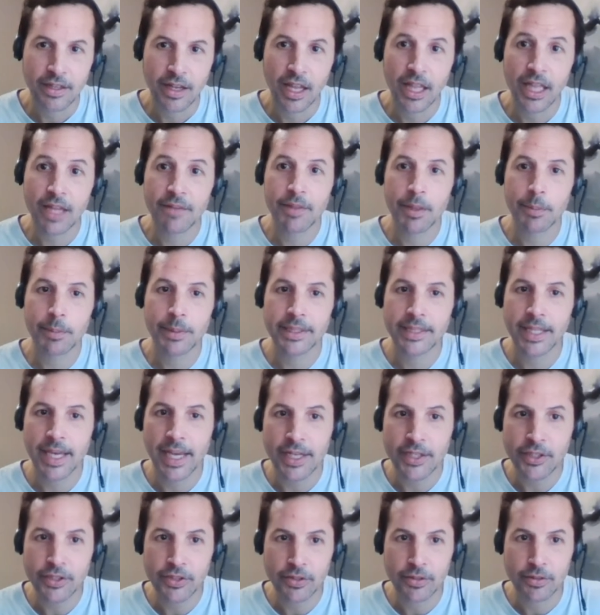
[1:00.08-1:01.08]
I love the
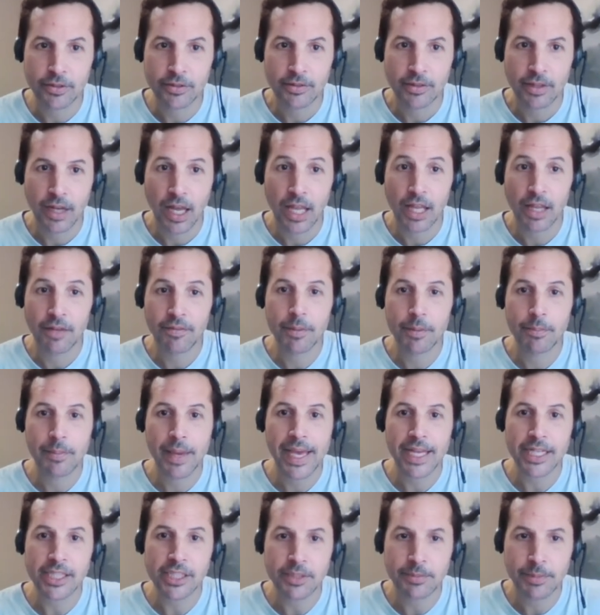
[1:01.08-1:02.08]
potential. I love the
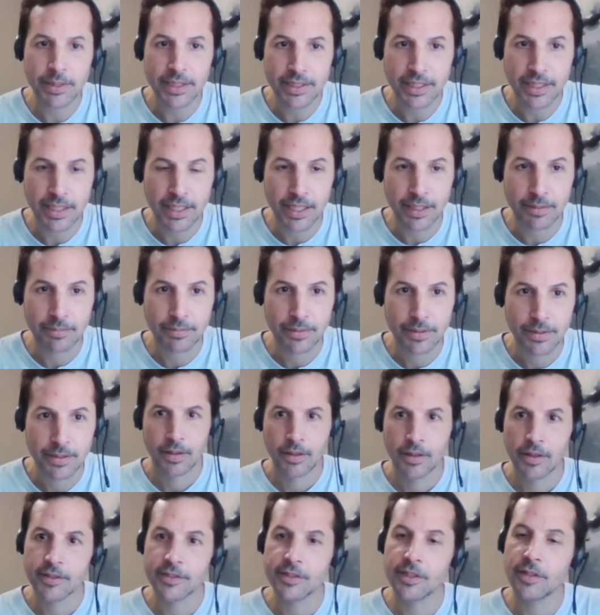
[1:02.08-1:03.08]
management team.
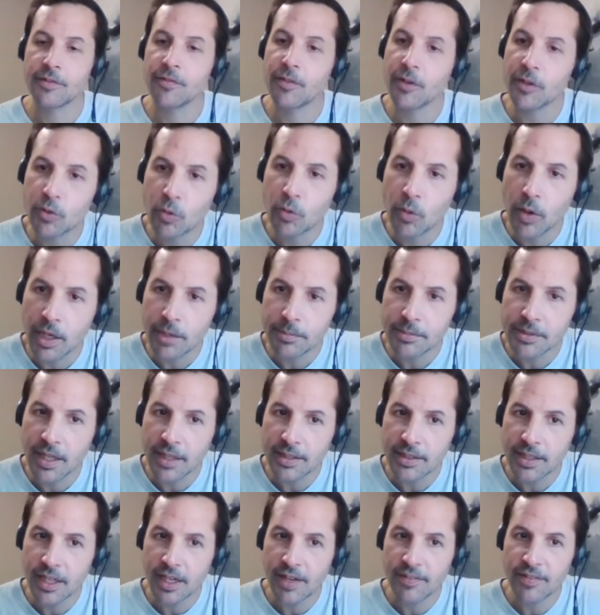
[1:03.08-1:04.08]
This is the first quantum
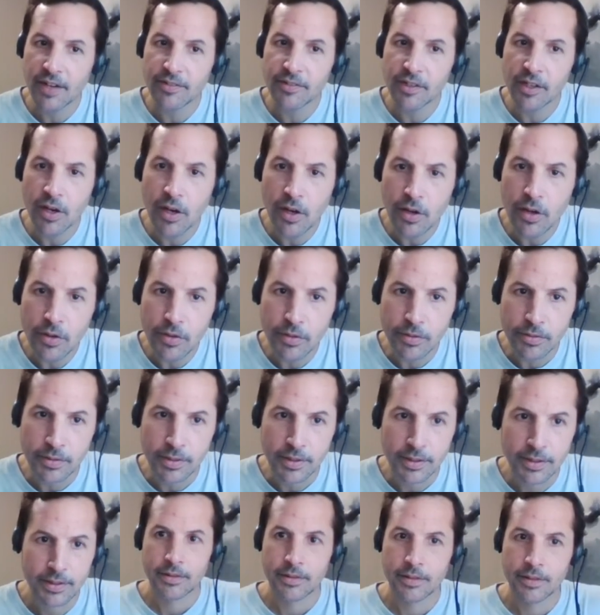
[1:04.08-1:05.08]
stock that I've ever owned.